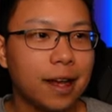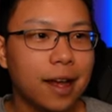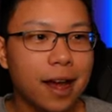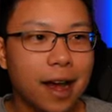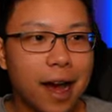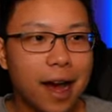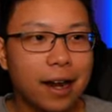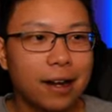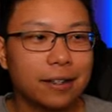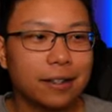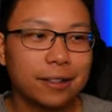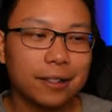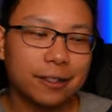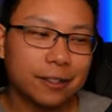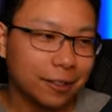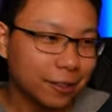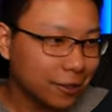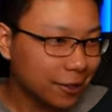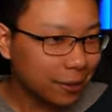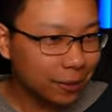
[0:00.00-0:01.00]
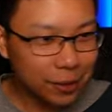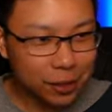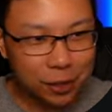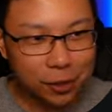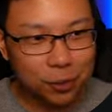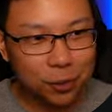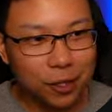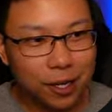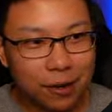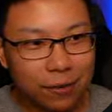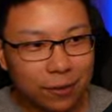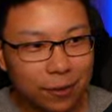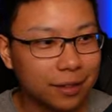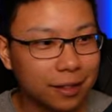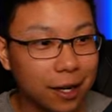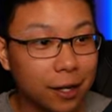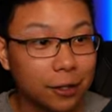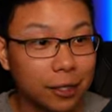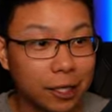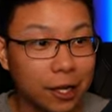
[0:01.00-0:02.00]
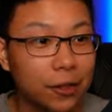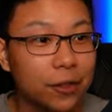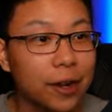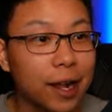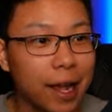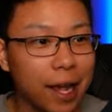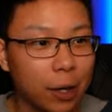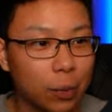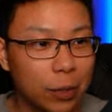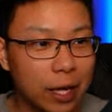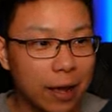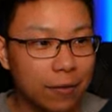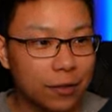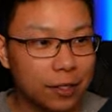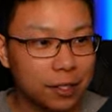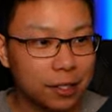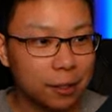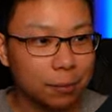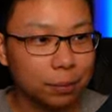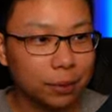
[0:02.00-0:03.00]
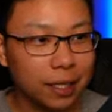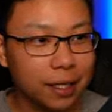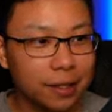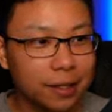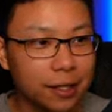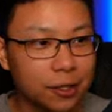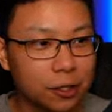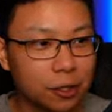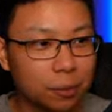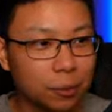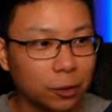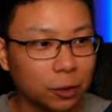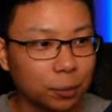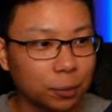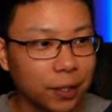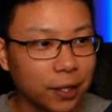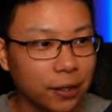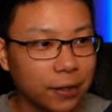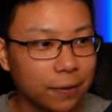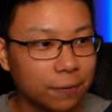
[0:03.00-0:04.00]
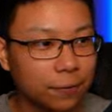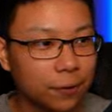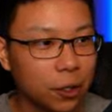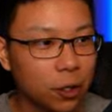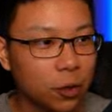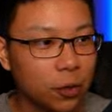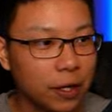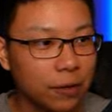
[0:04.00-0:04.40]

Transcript: I, you know, it's, it's whatever. On the other hand, we haven't seen playtests or multiplier info.